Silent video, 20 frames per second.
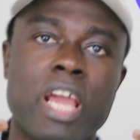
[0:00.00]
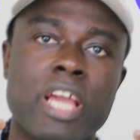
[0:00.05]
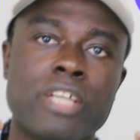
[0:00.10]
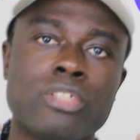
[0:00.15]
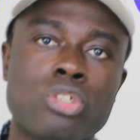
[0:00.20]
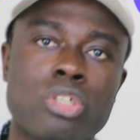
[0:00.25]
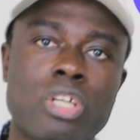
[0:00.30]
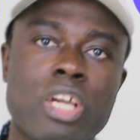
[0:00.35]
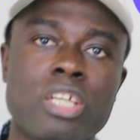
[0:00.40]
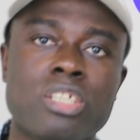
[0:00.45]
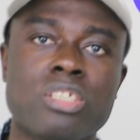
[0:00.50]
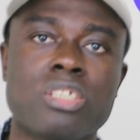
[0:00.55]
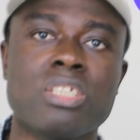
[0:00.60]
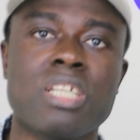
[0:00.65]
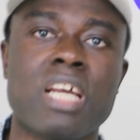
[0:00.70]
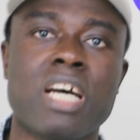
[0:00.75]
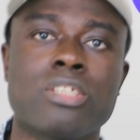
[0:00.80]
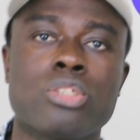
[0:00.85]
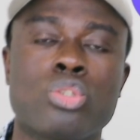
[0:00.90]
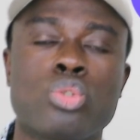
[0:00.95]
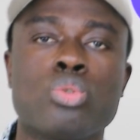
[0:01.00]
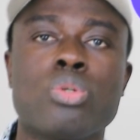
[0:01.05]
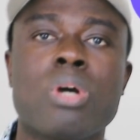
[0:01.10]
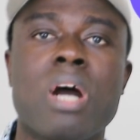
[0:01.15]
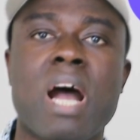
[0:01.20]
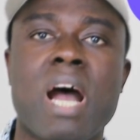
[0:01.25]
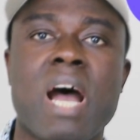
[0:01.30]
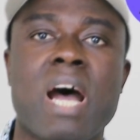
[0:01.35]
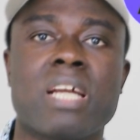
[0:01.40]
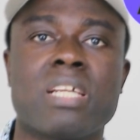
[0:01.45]
education that you
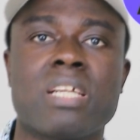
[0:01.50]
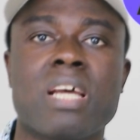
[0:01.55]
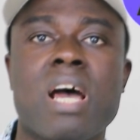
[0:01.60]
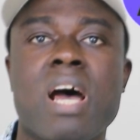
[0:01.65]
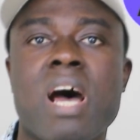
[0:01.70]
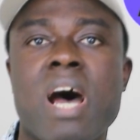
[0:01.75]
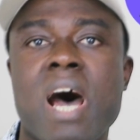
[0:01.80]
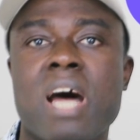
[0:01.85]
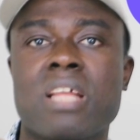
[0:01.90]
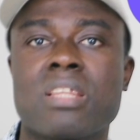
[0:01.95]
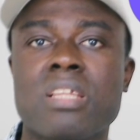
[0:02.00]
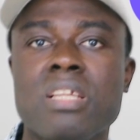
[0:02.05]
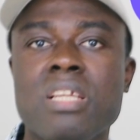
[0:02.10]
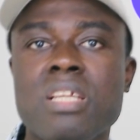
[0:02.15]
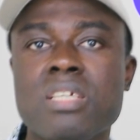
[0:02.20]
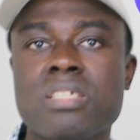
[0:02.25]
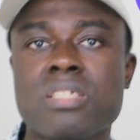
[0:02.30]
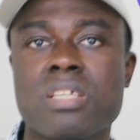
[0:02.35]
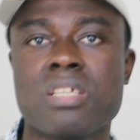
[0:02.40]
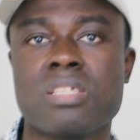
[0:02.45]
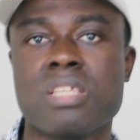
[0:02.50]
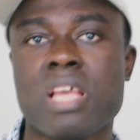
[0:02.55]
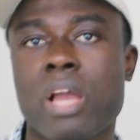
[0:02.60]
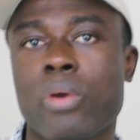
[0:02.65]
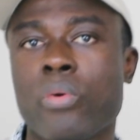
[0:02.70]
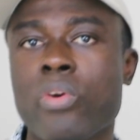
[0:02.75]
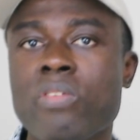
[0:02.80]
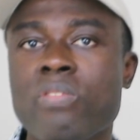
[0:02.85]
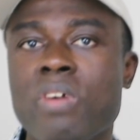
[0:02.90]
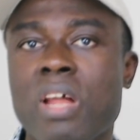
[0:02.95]
had at least is
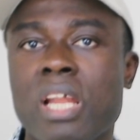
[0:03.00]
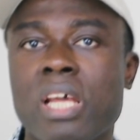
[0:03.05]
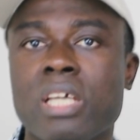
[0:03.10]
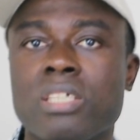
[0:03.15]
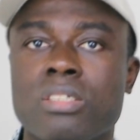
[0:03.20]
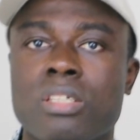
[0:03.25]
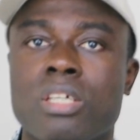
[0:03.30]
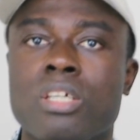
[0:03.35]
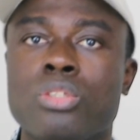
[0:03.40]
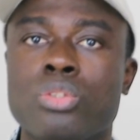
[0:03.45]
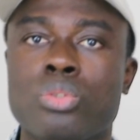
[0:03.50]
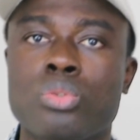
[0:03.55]
equivalent